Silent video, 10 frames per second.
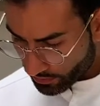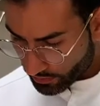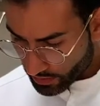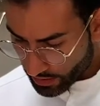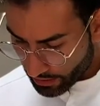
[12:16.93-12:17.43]

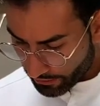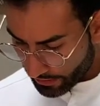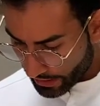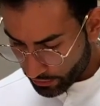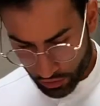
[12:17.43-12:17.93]
Now
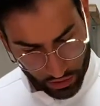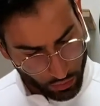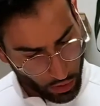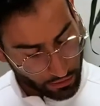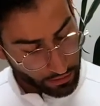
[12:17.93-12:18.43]
flavors,
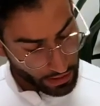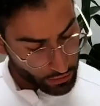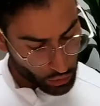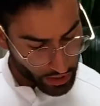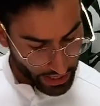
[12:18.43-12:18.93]
what
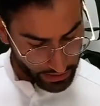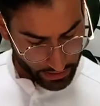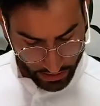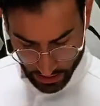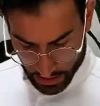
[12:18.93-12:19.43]
flavors we
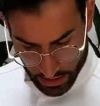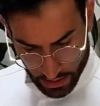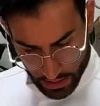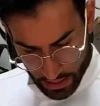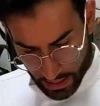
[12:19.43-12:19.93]
get.
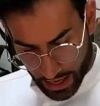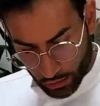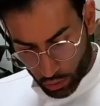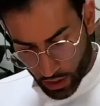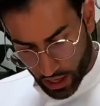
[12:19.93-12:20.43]
I
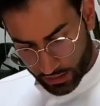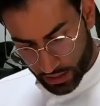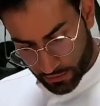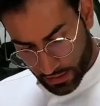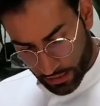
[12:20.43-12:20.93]
like to
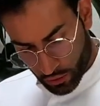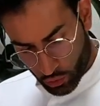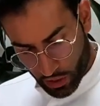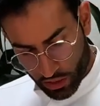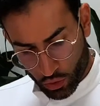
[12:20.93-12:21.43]
assess flavors
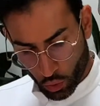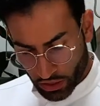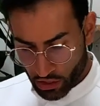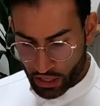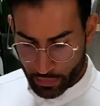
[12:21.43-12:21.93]
when it cools
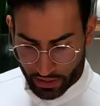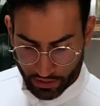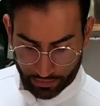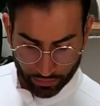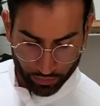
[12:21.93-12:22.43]
down a little bit,
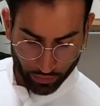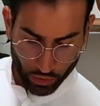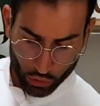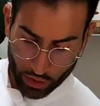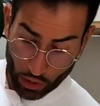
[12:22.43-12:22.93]

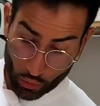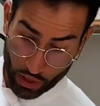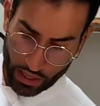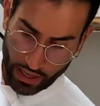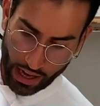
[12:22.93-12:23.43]
so you can
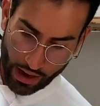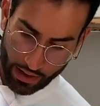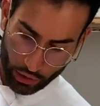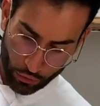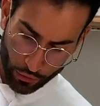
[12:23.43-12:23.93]
really have
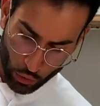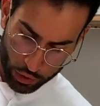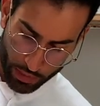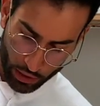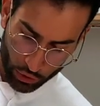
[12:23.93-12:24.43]
like the full
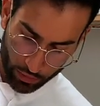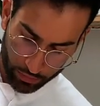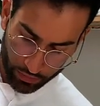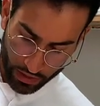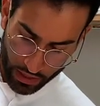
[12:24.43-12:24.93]
spectrum.
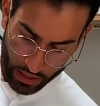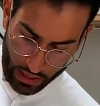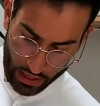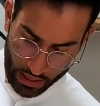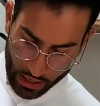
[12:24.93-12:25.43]

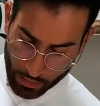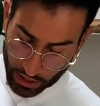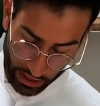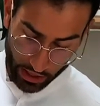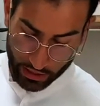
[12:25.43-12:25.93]
But
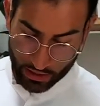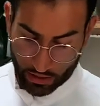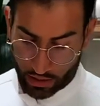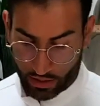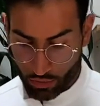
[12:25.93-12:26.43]
here
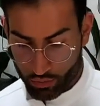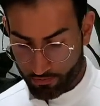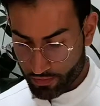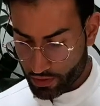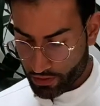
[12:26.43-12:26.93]
there's
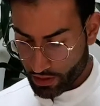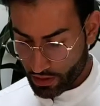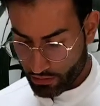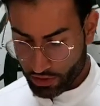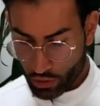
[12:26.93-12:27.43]

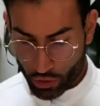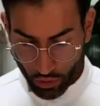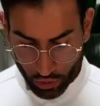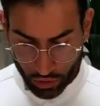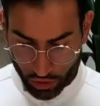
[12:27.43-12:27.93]
a
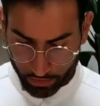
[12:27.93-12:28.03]
huge